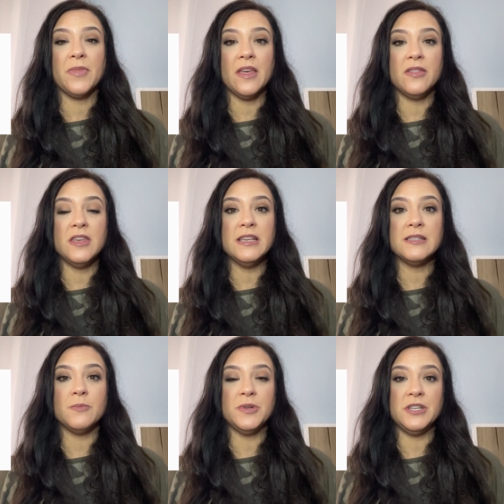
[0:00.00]

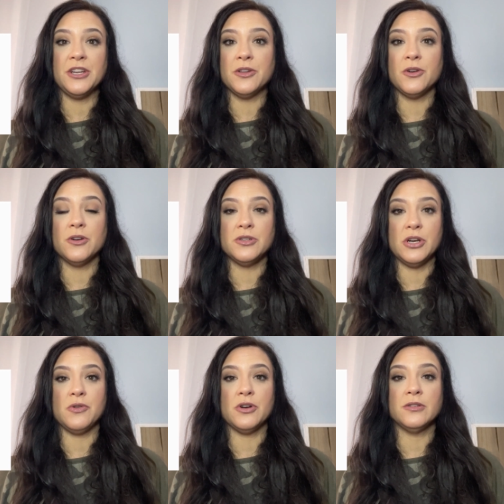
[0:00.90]
This particular
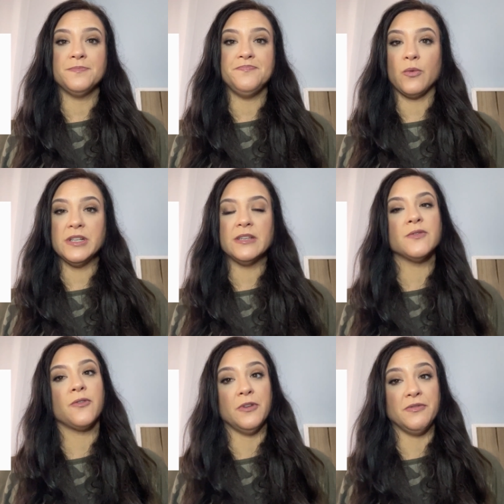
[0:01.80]
toner retails
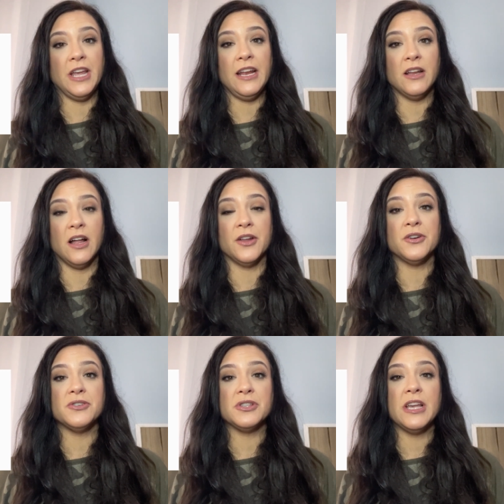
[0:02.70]
for
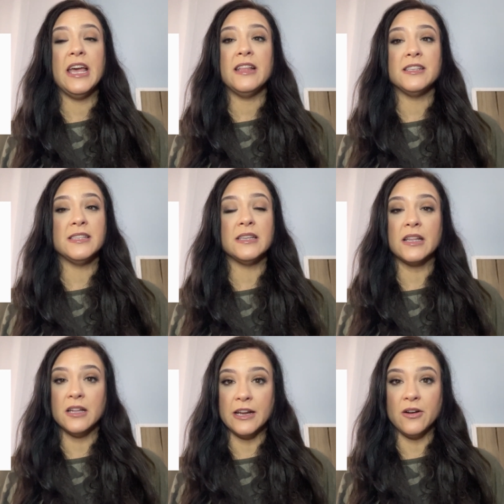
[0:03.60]
$58. This is a
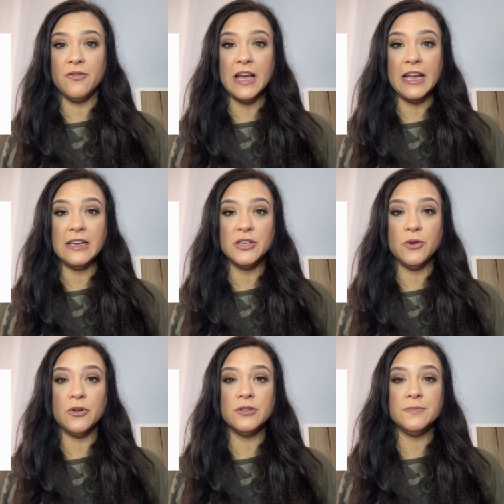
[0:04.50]
clarifying
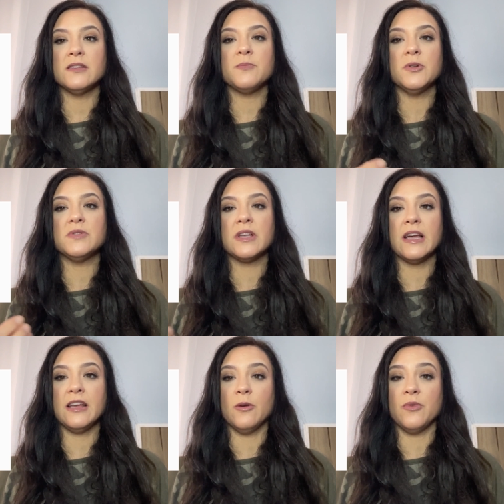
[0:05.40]
toner. It's supposed to
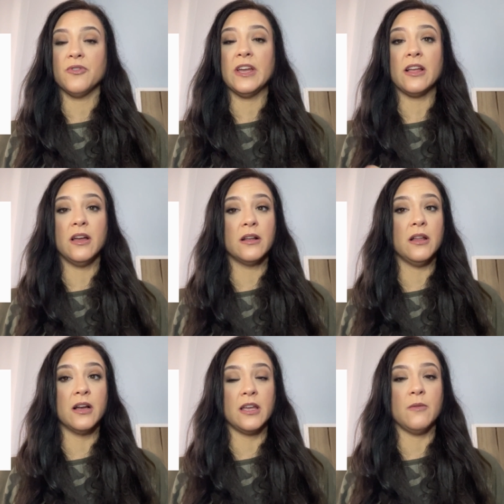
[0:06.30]
kind of help with like
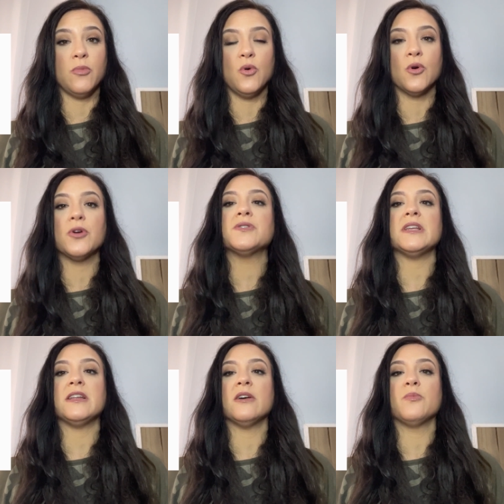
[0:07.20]
unclogging pores
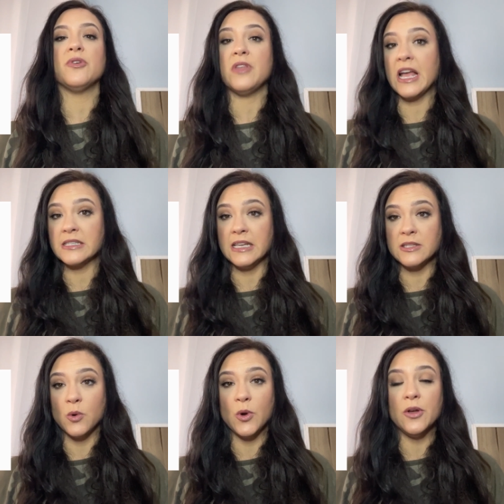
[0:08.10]
and help with
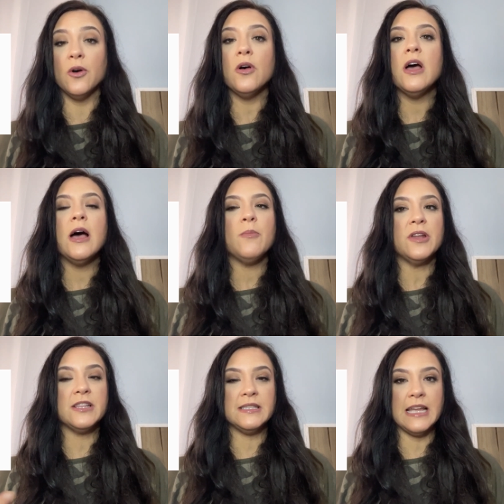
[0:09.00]
excess oil, but
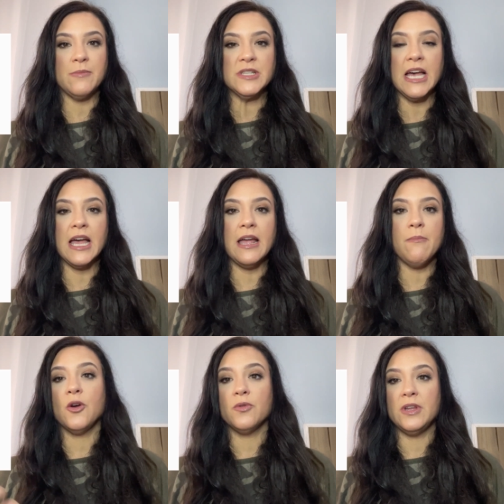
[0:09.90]
at the same
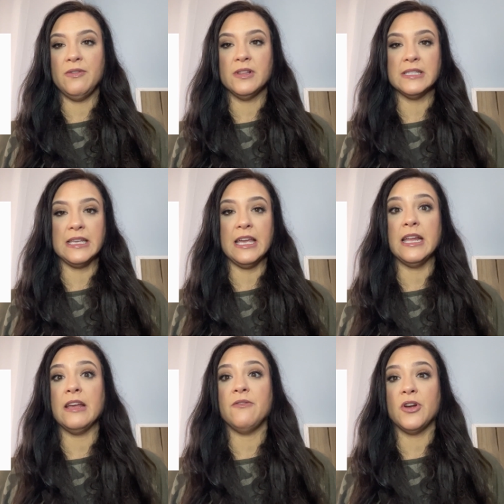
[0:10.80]
time, leaving the
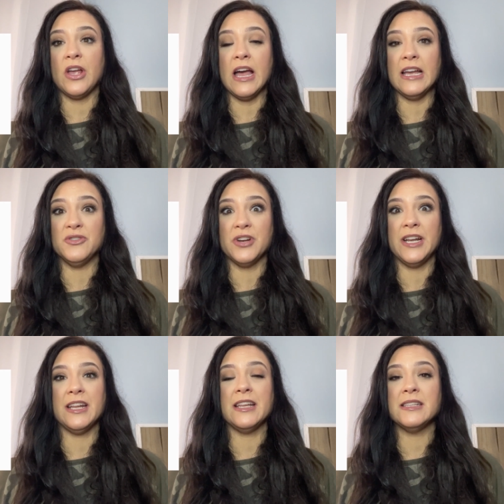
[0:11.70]
skin very
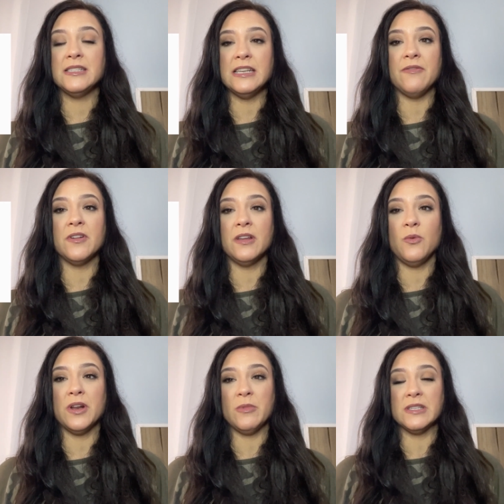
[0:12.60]
hydrated. Definitely
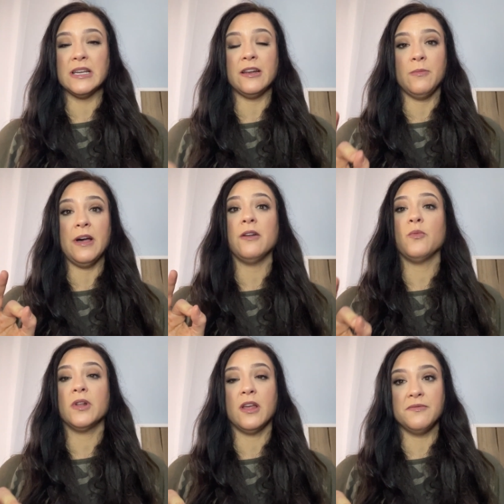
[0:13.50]
one I'm excited about and
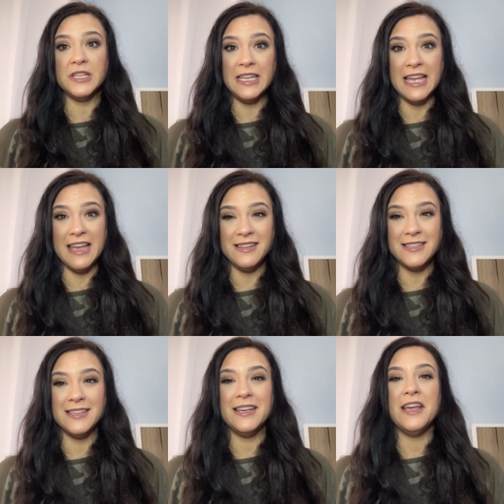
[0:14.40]
would love to get.